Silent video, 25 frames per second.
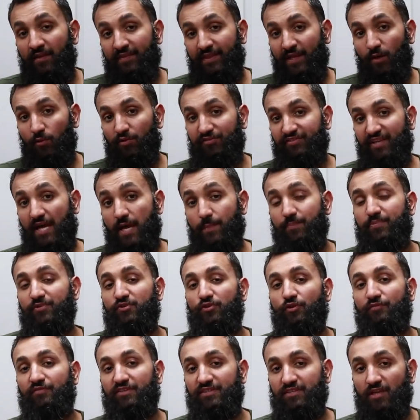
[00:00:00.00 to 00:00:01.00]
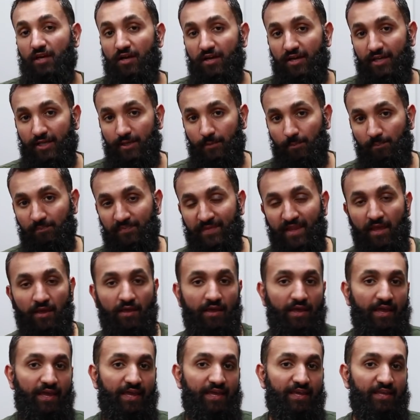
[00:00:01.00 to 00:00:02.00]
Now, what's happened over time
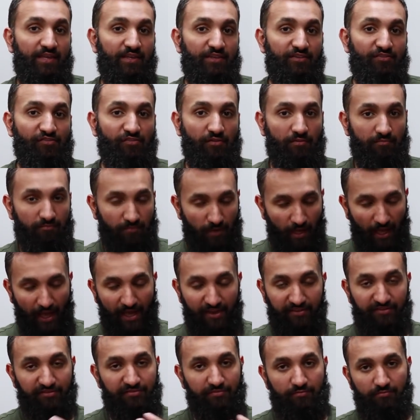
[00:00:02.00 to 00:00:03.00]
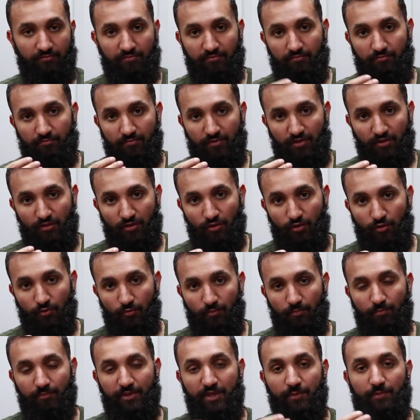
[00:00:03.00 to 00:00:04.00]
is, as
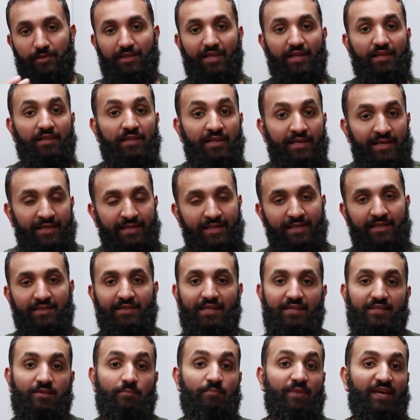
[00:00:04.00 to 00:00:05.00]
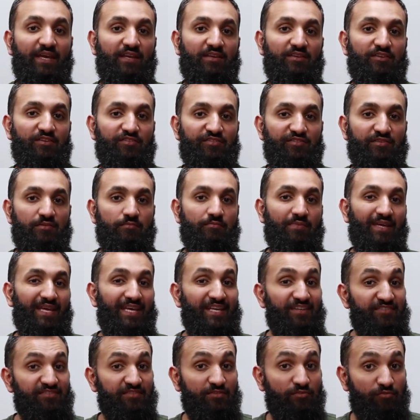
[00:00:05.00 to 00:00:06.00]
people are learning that the mechanism
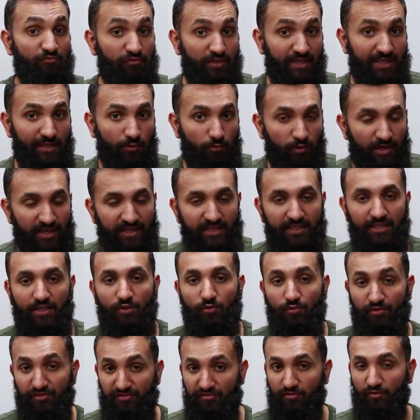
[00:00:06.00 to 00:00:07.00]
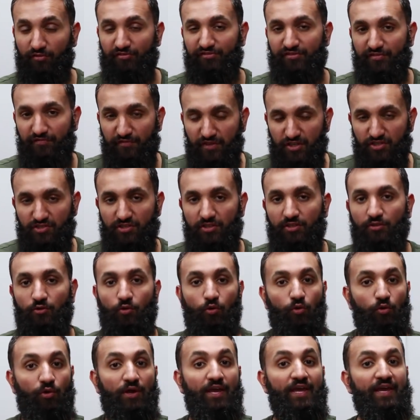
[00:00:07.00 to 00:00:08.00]
isn't really working, or it's not sufficient,
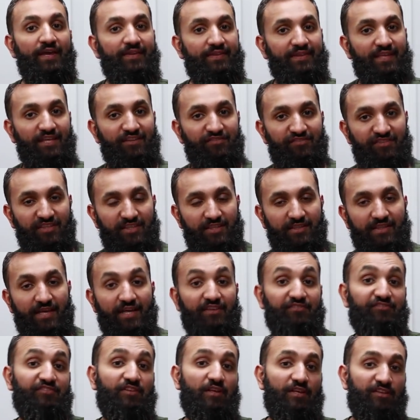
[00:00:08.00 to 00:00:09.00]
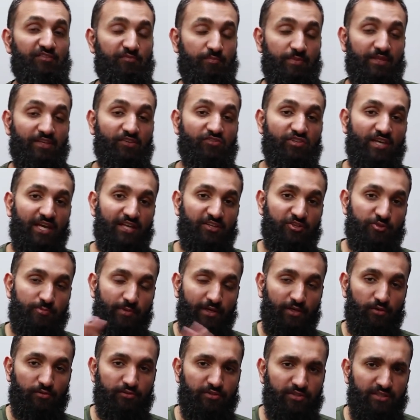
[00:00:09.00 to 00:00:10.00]
or they see that it's being challenged
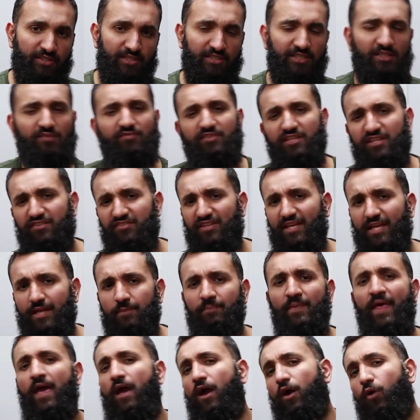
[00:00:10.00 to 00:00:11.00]
by alternatives, they're saying,